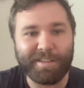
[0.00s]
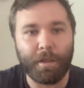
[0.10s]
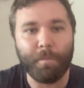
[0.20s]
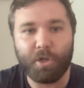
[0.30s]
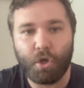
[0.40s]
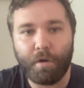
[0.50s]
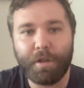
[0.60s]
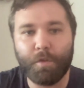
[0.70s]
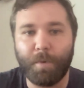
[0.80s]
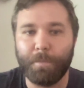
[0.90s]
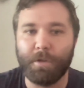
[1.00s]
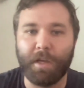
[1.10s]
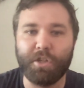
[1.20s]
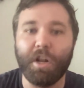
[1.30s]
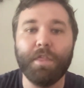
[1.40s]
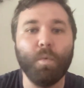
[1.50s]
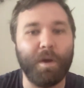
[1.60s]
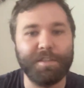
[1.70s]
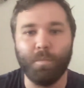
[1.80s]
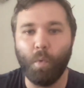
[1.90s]
than the majority of the population in the
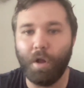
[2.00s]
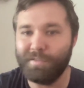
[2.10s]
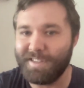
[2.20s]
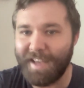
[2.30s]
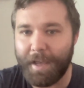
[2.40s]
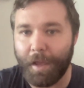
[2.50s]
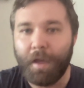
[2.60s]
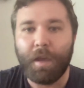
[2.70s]
Western world today,